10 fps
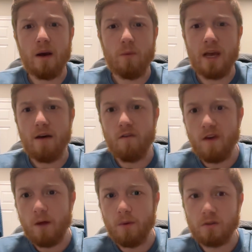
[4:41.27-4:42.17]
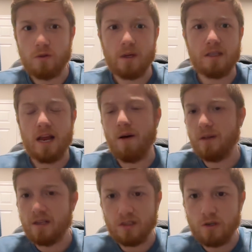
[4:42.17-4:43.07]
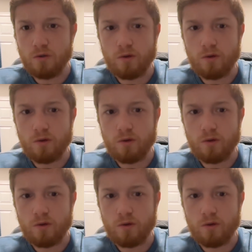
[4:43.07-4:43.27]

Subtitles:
we have available to us now at this new